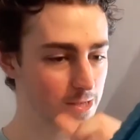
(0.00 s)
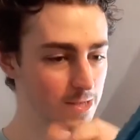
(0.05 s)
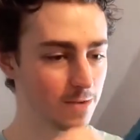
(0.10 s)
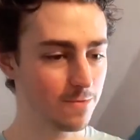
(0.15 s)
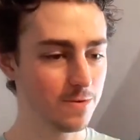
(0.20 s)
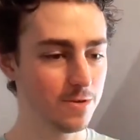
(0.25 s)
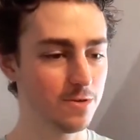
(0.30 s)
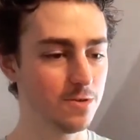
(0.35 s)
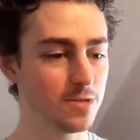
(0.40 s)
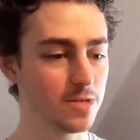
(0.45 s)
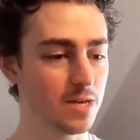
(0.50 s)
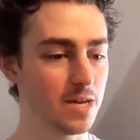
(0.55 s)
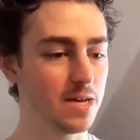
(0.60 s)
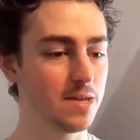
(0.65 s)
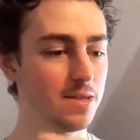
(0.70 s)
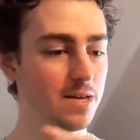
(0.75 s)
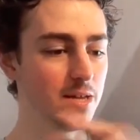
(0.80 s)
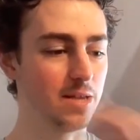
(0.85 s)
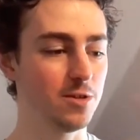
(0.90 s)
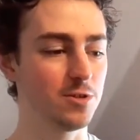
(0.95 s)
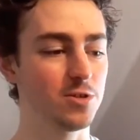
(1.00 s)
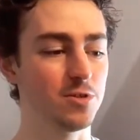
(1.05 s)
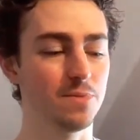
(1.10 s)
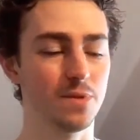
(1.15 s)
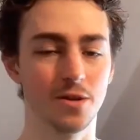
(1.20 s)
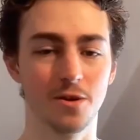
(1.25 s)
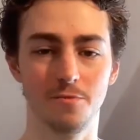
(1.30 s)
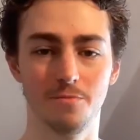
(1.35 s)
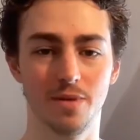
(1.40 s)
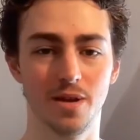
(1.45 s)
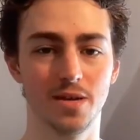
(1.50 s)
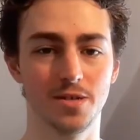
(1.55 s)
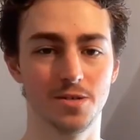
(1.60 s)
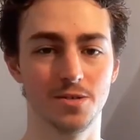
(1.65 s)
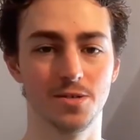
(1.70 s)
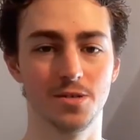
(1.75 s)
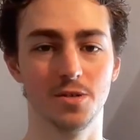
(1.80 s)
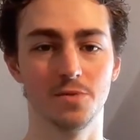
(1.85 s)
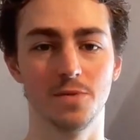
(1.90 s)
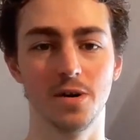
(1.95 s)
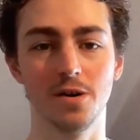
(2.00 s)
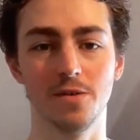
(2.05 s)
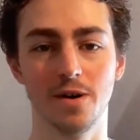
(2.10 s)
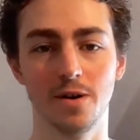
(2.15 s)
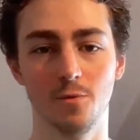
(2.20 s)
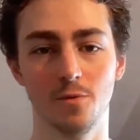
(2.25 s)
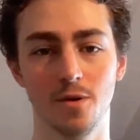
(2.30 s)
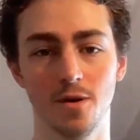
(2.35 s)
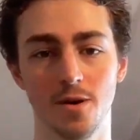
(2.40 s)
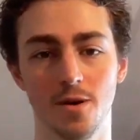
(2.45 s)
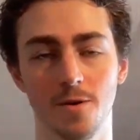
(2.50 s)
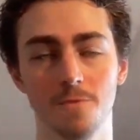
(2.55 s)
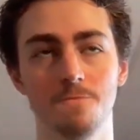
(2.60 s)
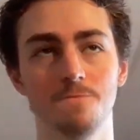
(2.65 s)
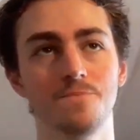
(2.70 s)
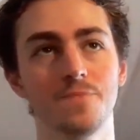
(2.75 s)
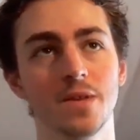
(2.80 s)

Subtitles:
that we used in the Elite 2.0 blasters as well were